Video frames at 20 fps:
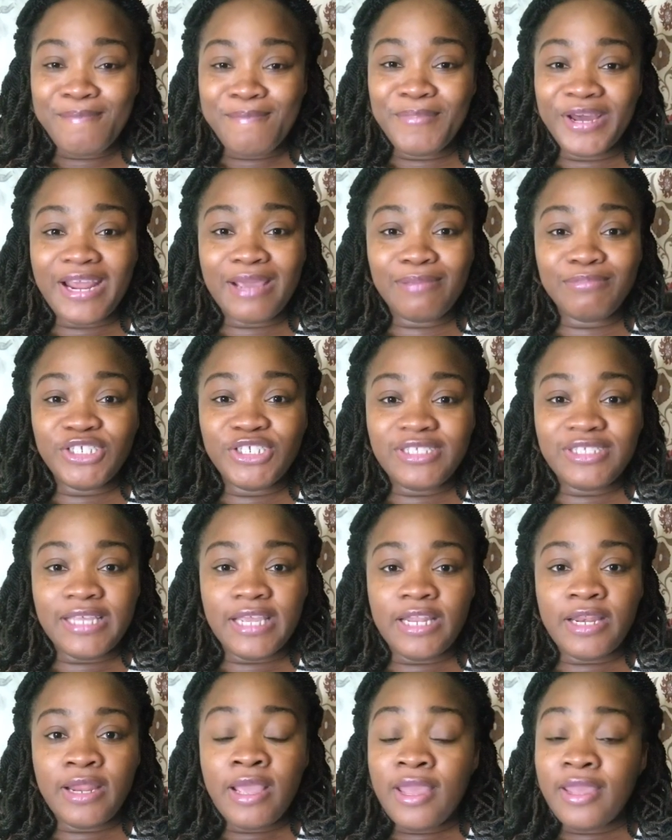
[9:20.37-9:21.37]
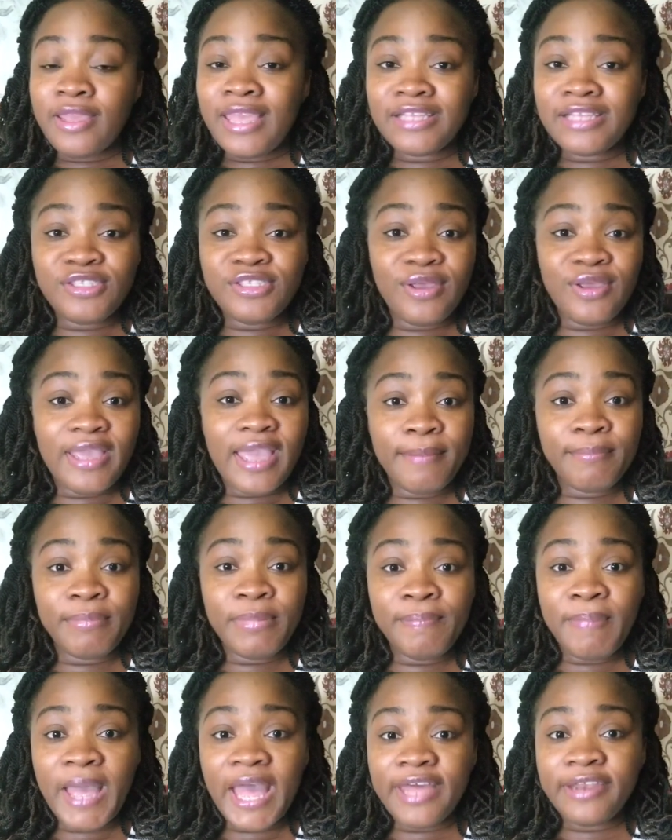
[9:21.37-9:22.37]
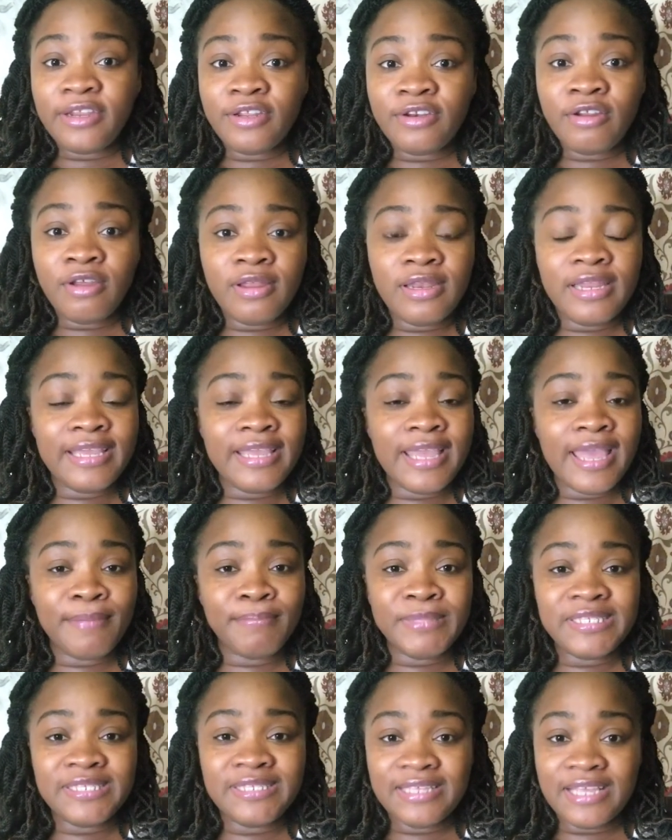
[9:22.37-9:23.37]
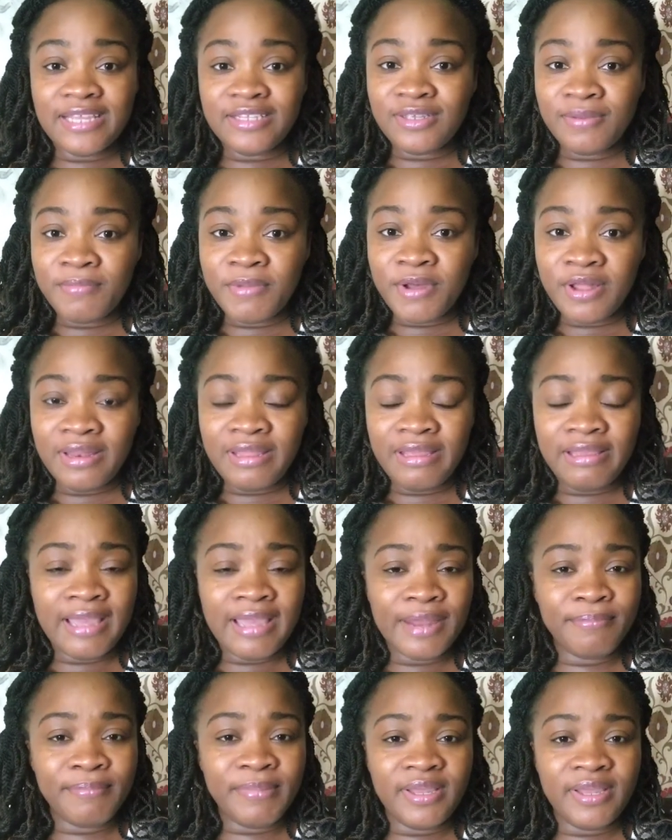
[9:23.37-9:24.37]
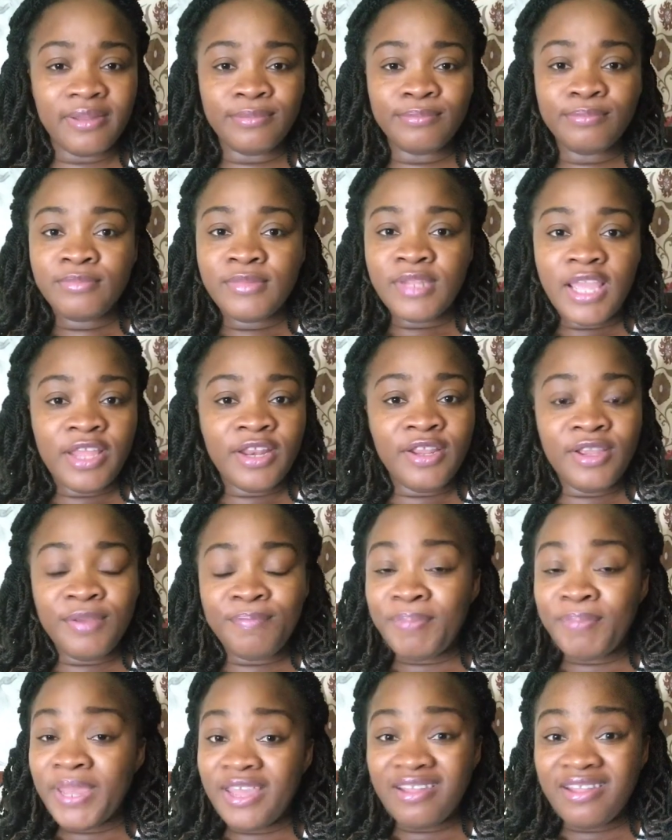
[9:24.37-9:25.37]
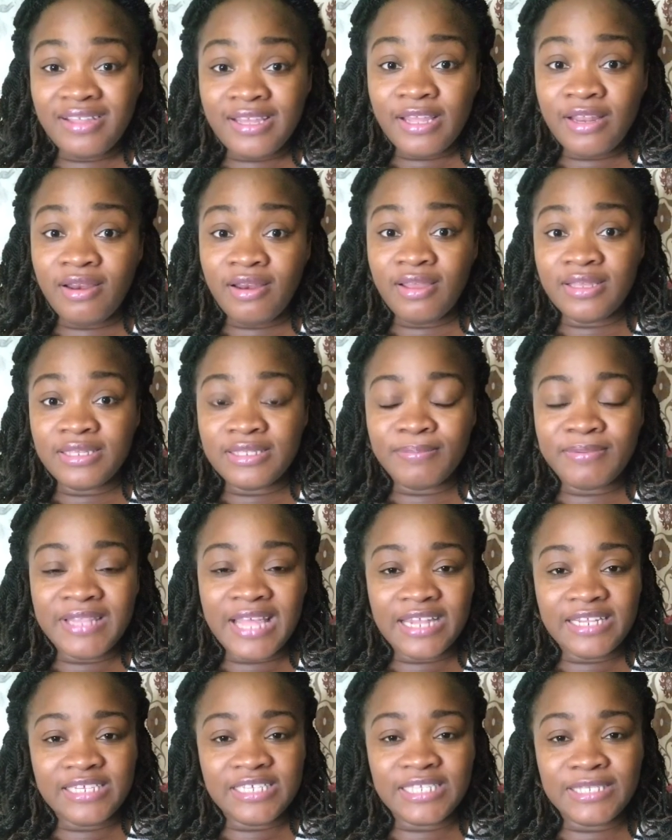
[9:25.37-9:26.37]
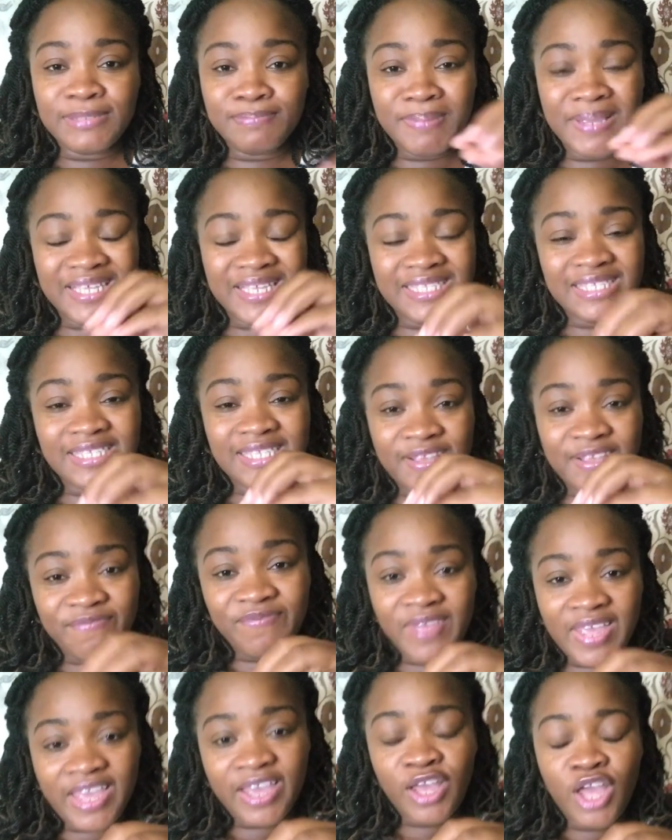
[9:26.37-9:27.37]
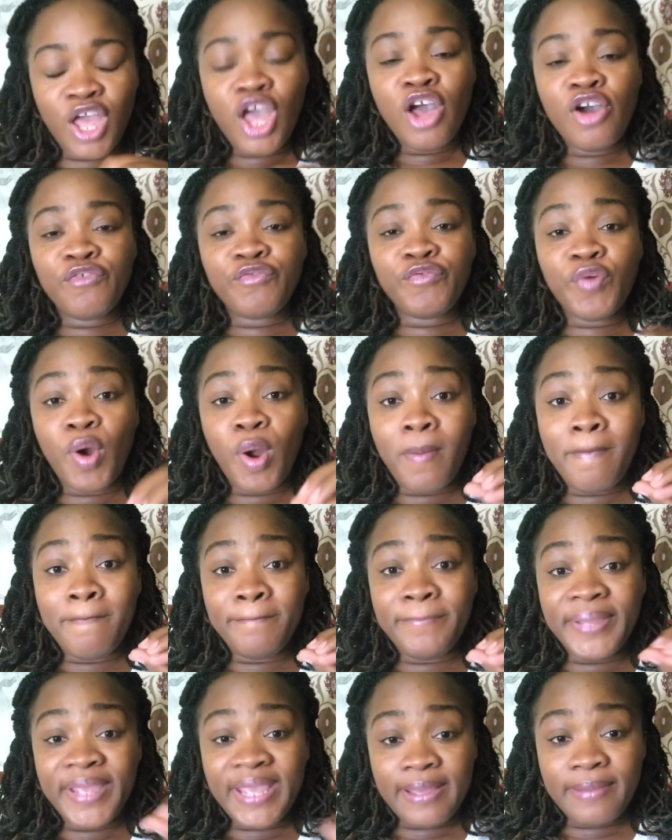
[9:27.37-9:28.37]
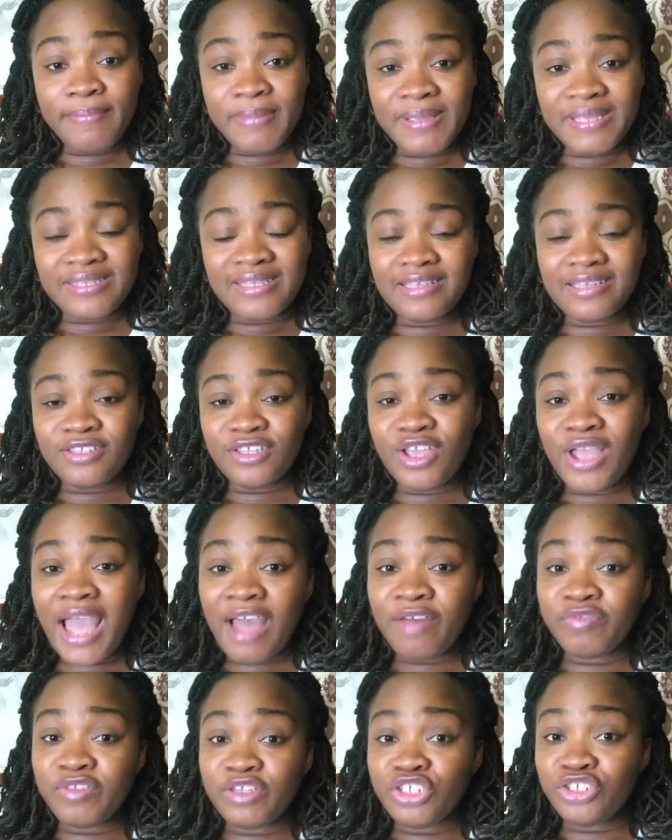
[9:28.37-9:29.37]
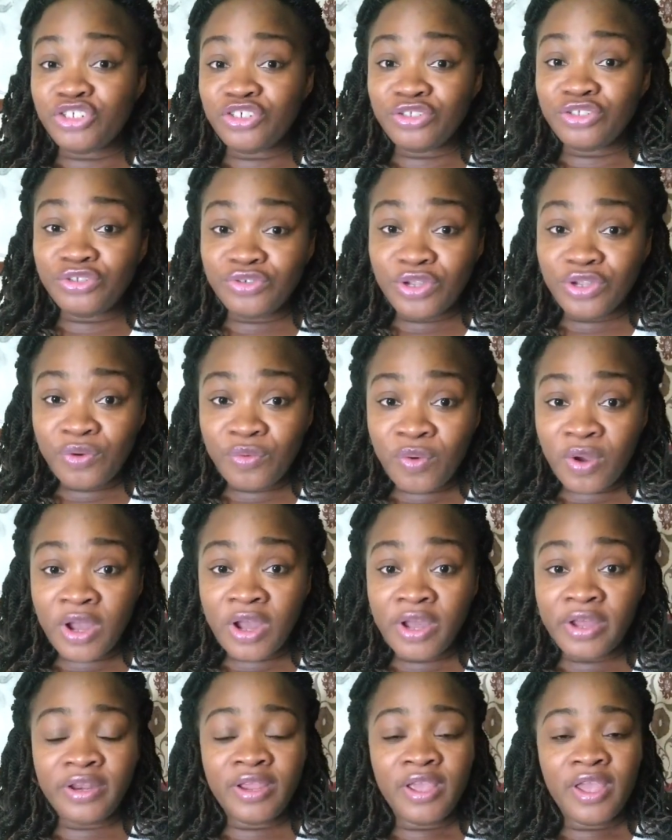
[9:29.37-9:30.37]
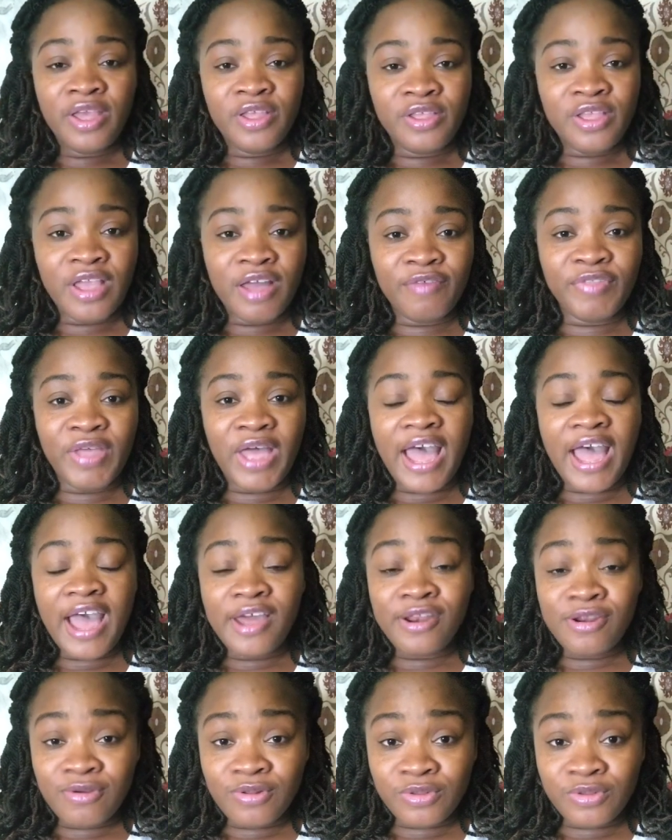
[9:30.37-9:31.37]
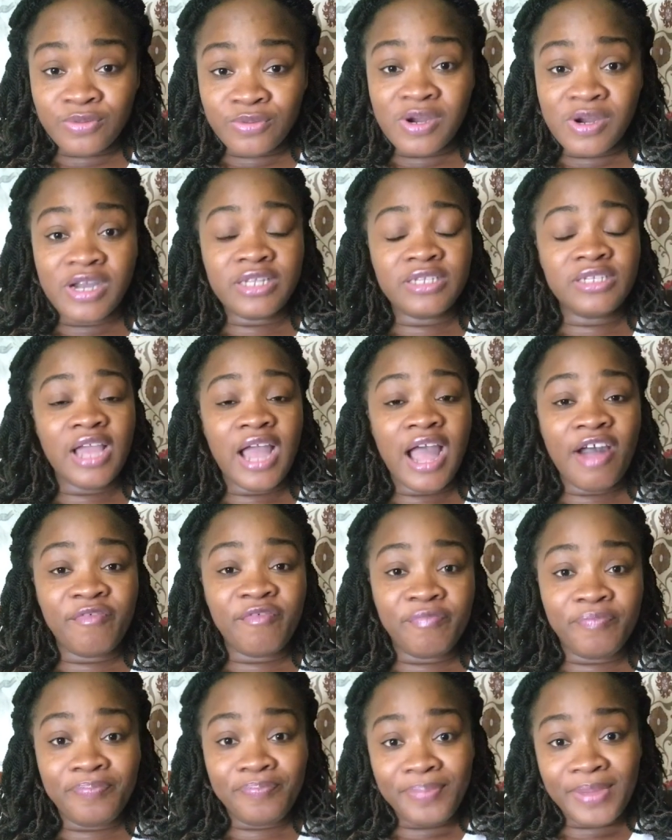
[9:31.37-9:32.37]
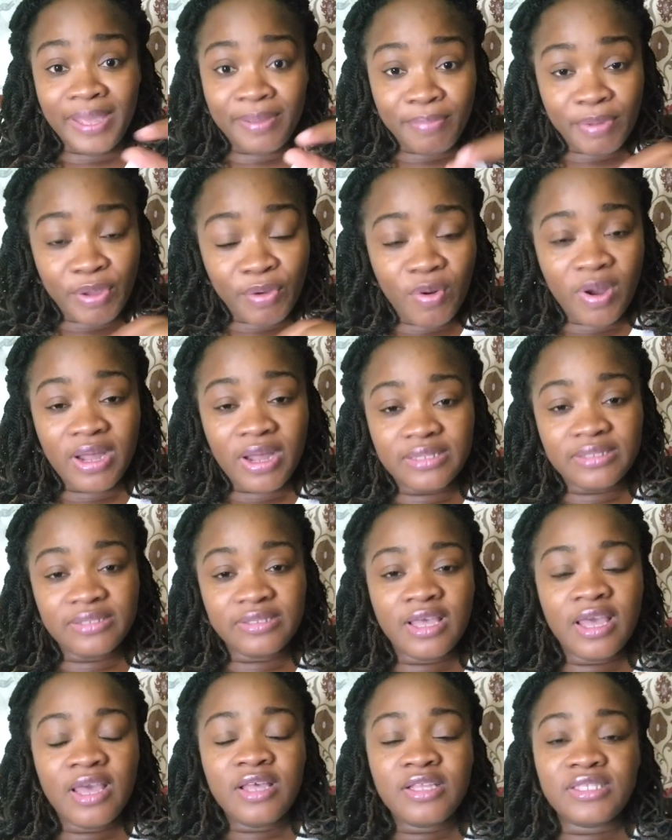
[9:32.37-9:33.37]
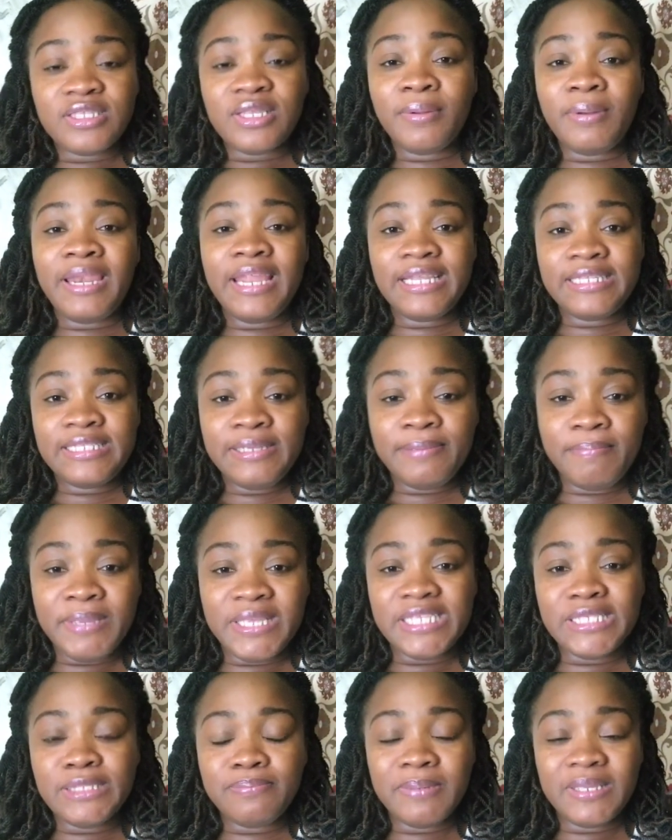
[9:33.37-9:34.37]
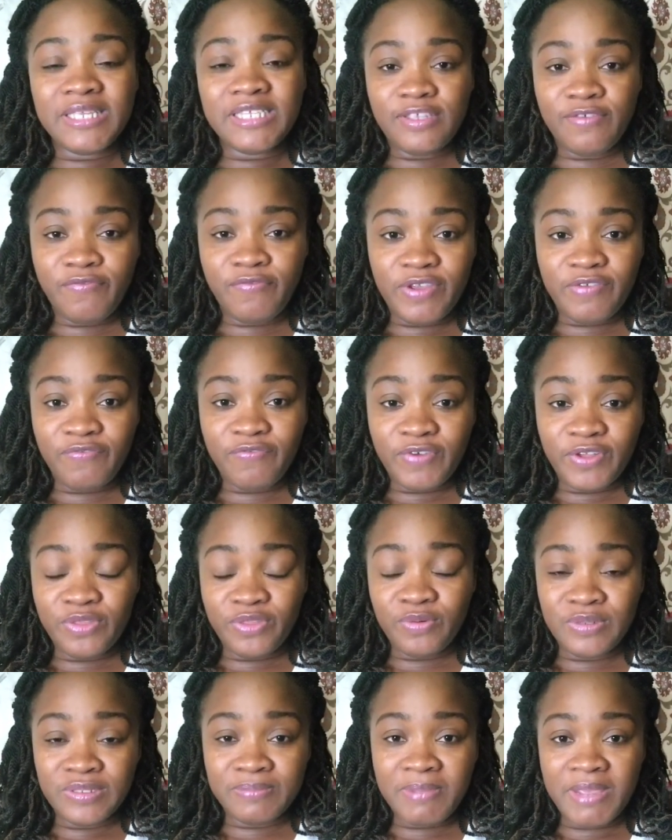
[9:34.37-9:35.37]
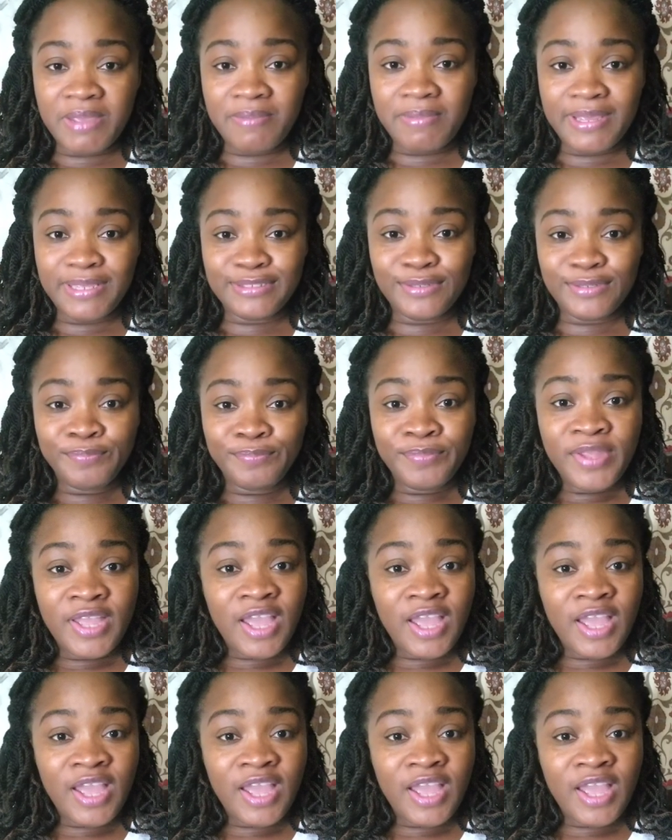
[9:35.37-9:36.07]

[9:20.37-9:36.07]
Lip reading: But I'm just saying, so it can be Panadol, it can be Cetamol, it can be any painkillers that is specific for babies, because you have the children one, you have the adult one, you have baby ones. So let it be specific for those babies.